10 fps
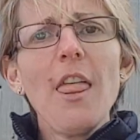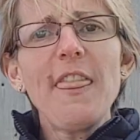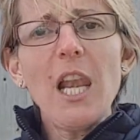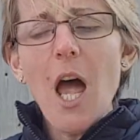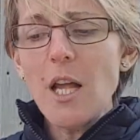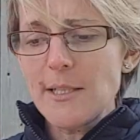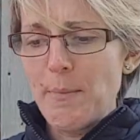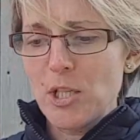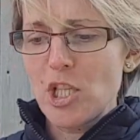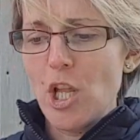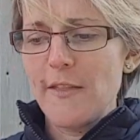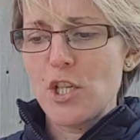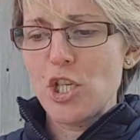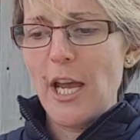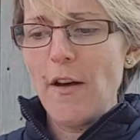The last bottle on the
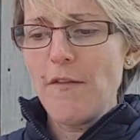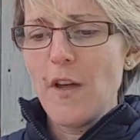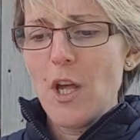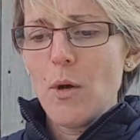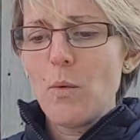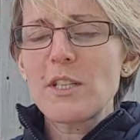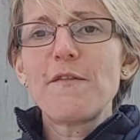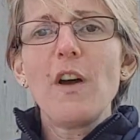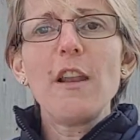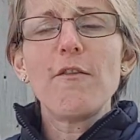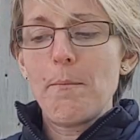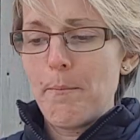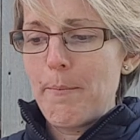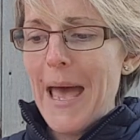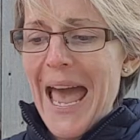shelf was full of
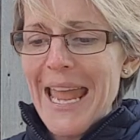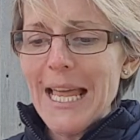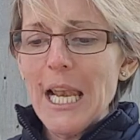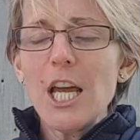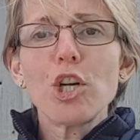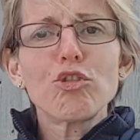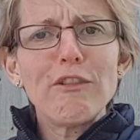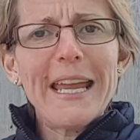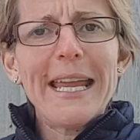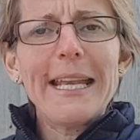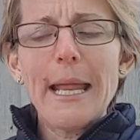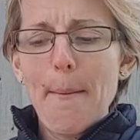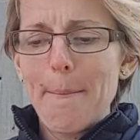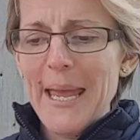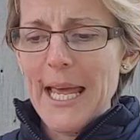pale green
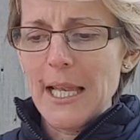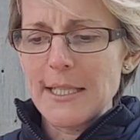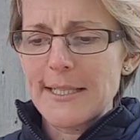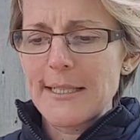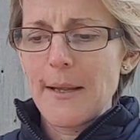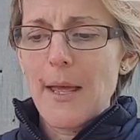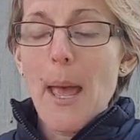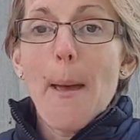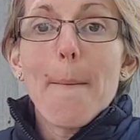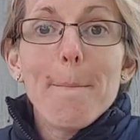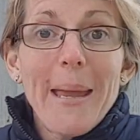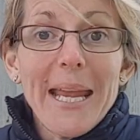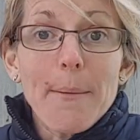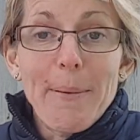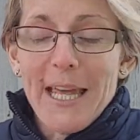pills.
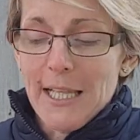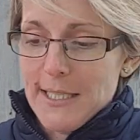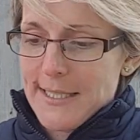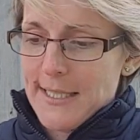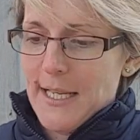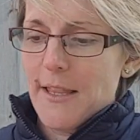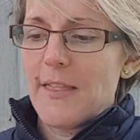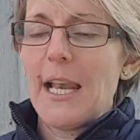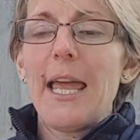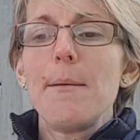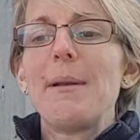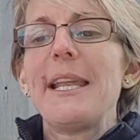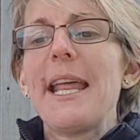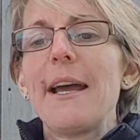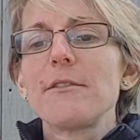"Pig pills," the label
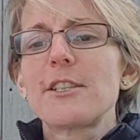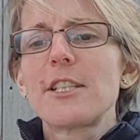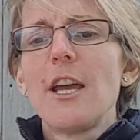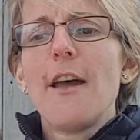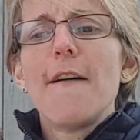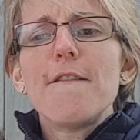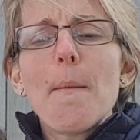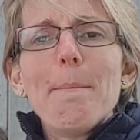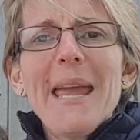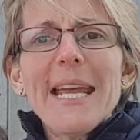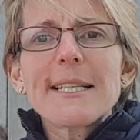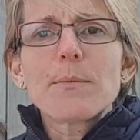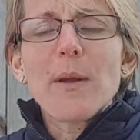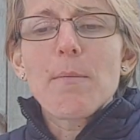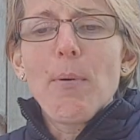announced. "For
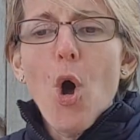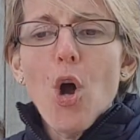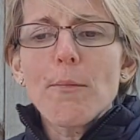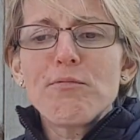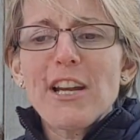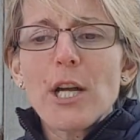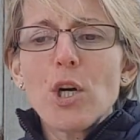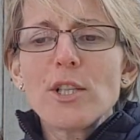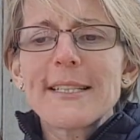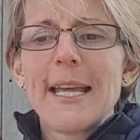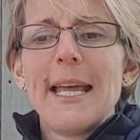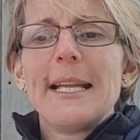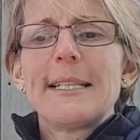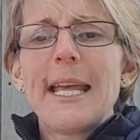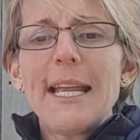pigs with pork prickles,
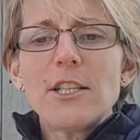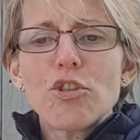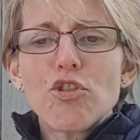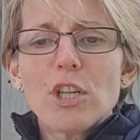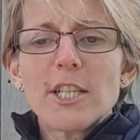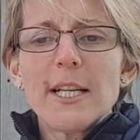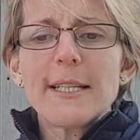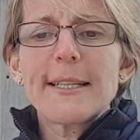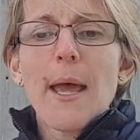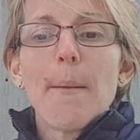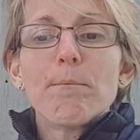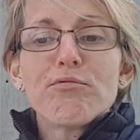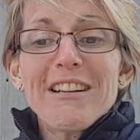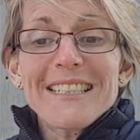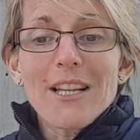tender trotters,
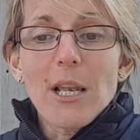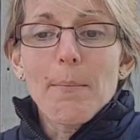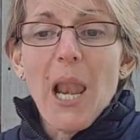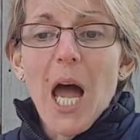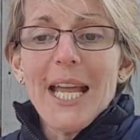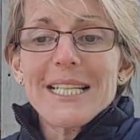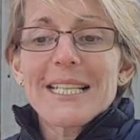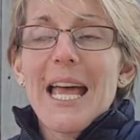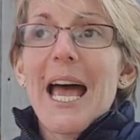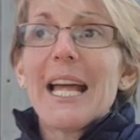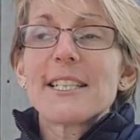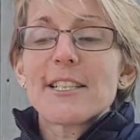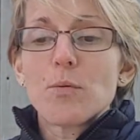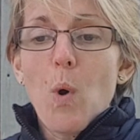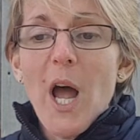bristle blight and
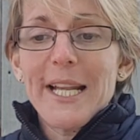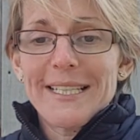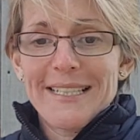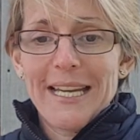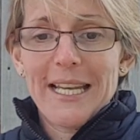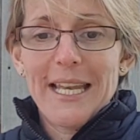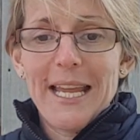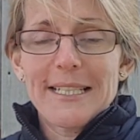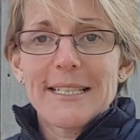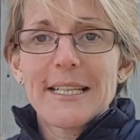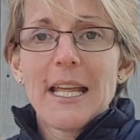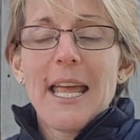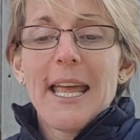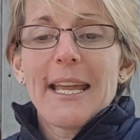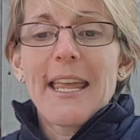swine sickness.
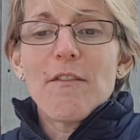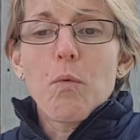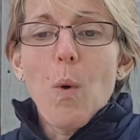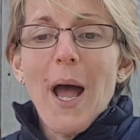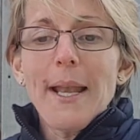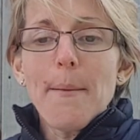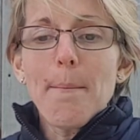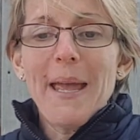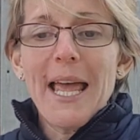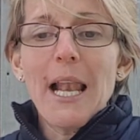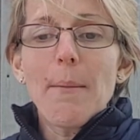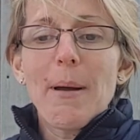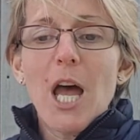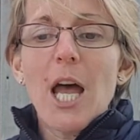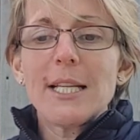Give 1 pill
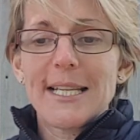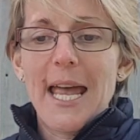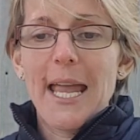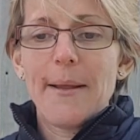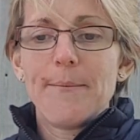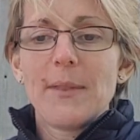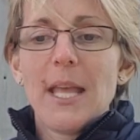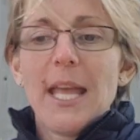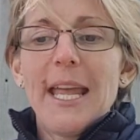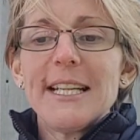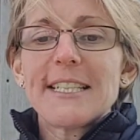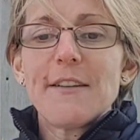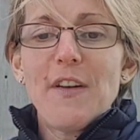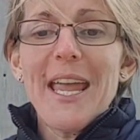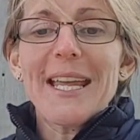per day. In
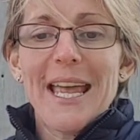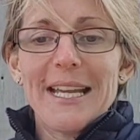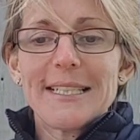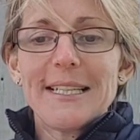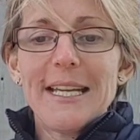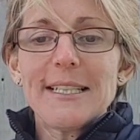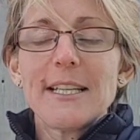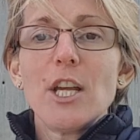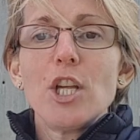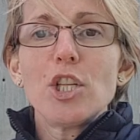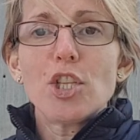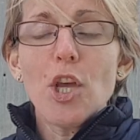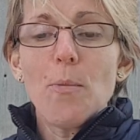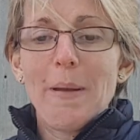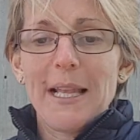severe cases,
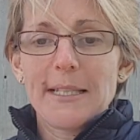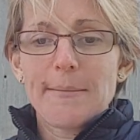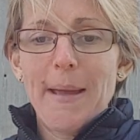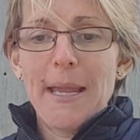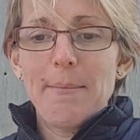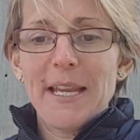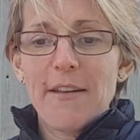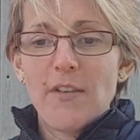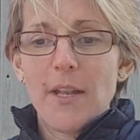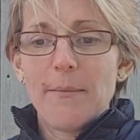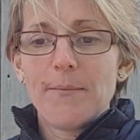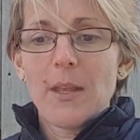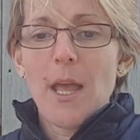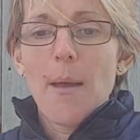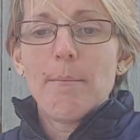2 pills may be given.
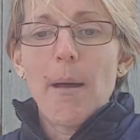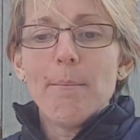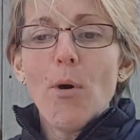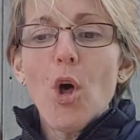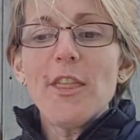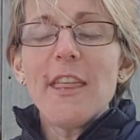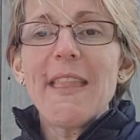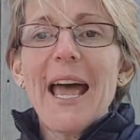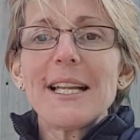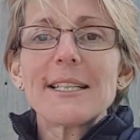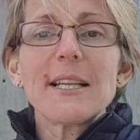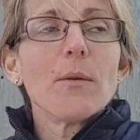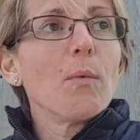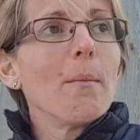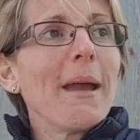But more than that
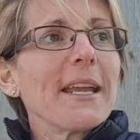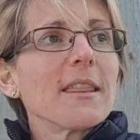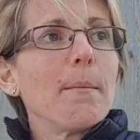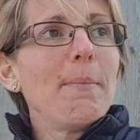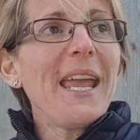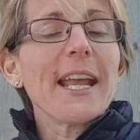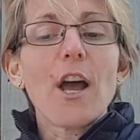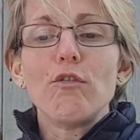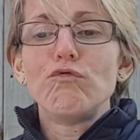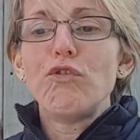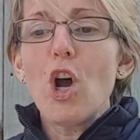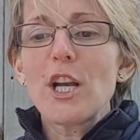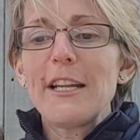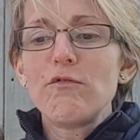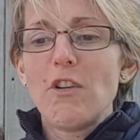will make the pig
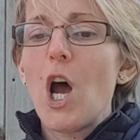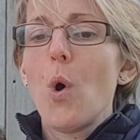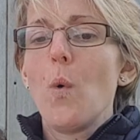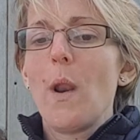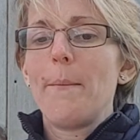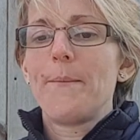rock and roll."